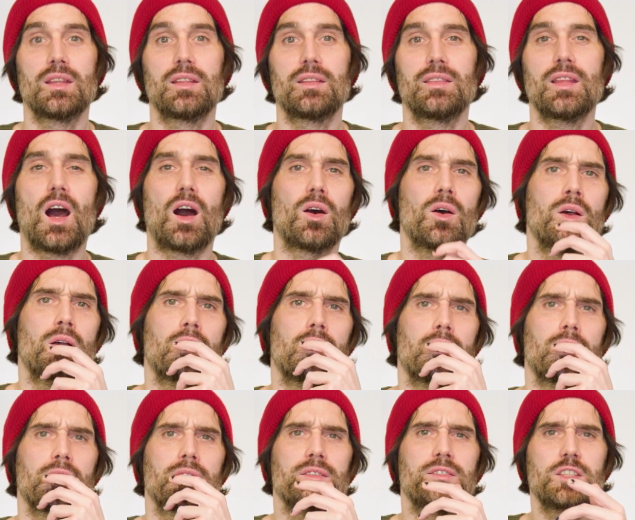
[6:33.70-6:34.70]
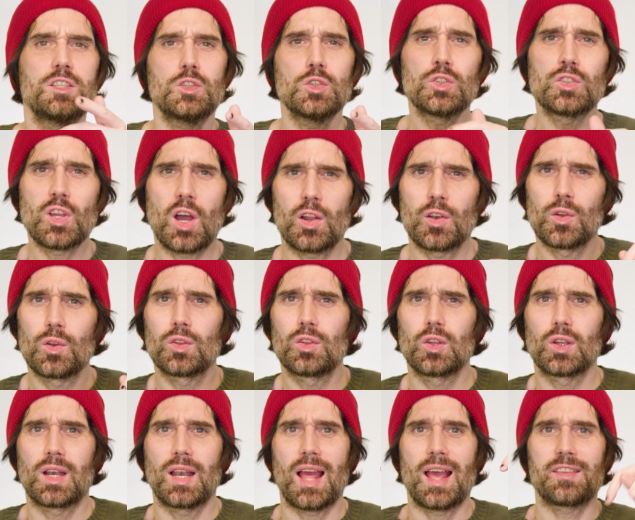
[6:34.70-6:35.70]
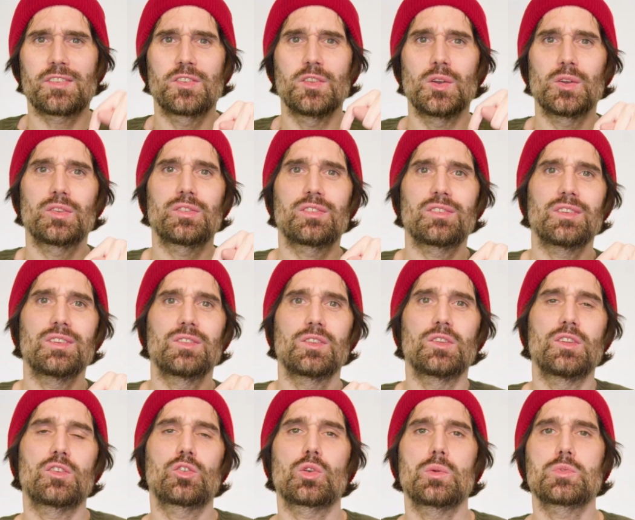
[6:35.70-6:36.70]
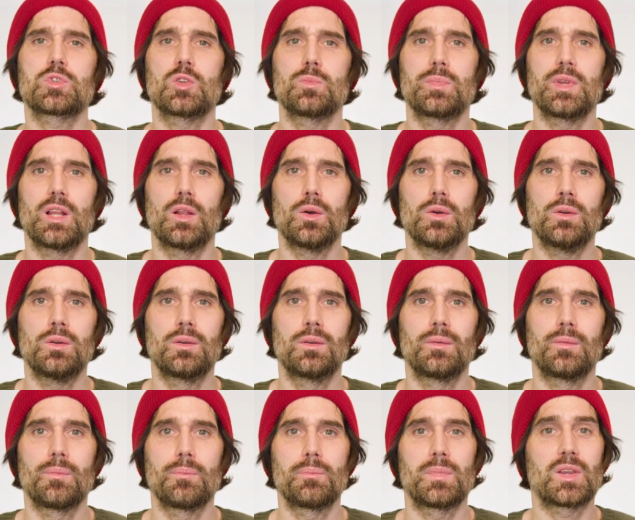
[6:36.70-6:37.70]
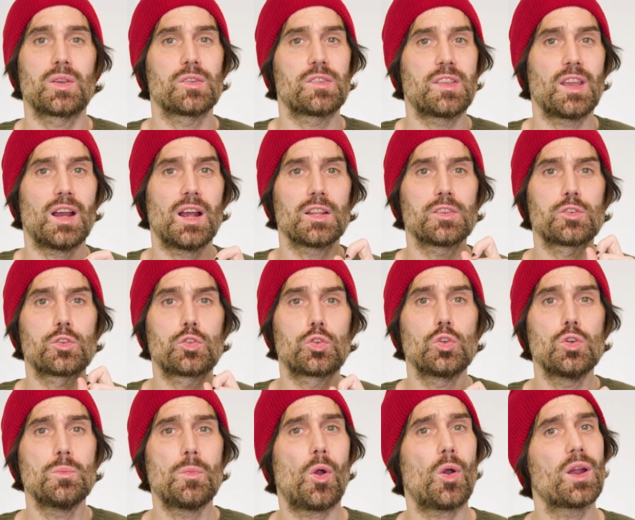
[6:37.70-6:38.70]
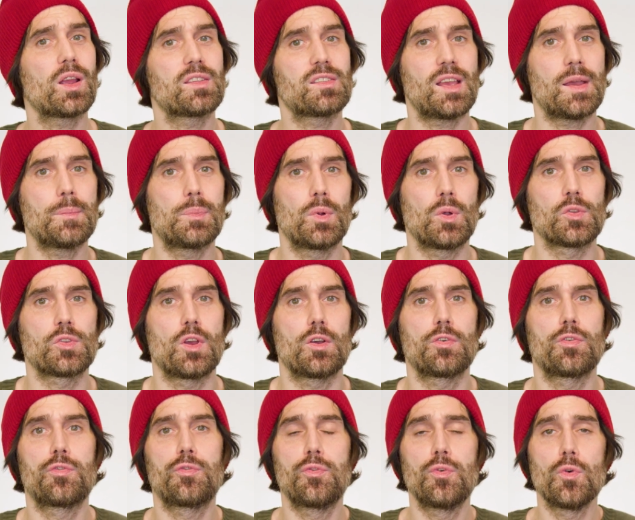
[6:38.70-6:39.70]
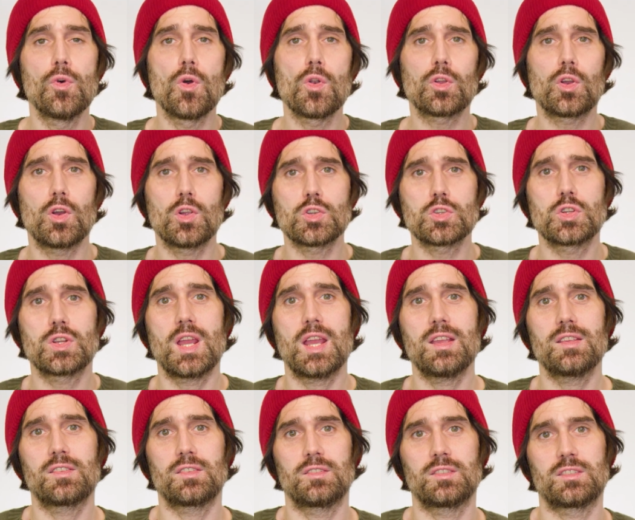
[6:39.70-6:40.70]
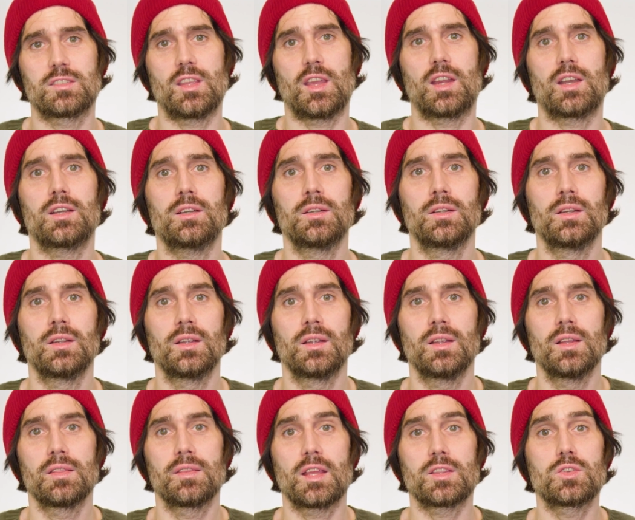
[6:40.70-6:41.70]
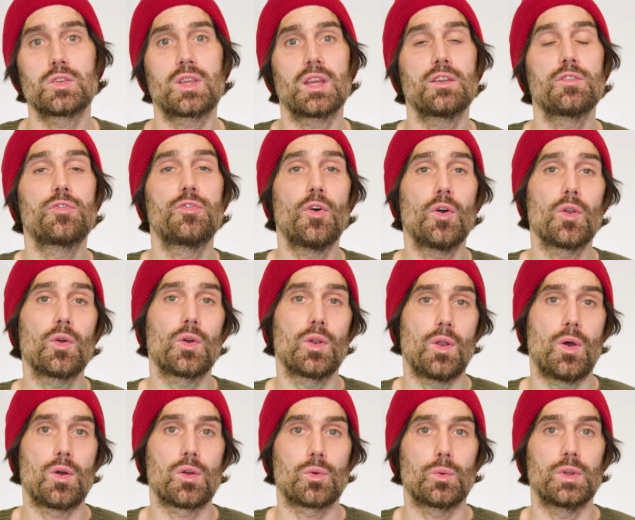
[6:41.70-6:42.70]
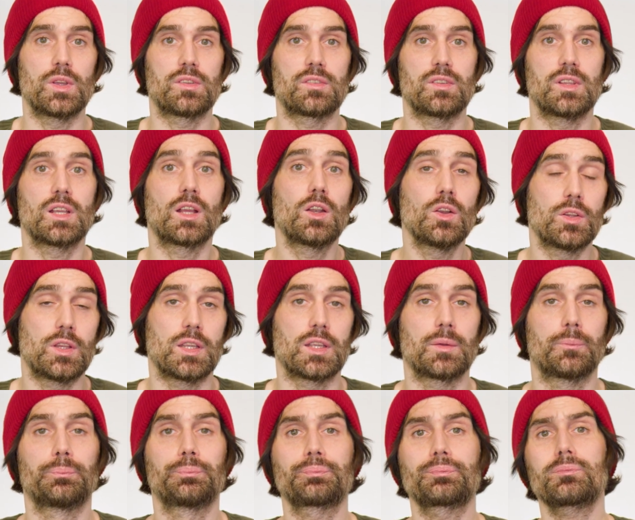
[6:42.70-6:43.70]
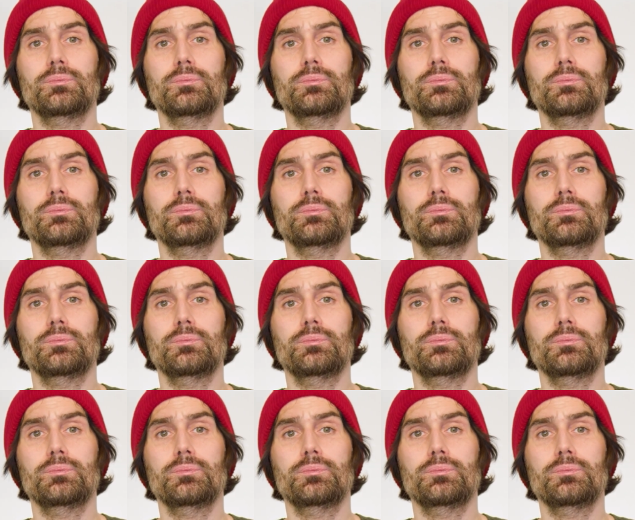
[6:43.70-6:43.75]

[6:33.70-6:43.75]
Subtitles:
Now, did you download the class notes in the description below? Because there are two more examples of full conjugations there that you can follow along with, including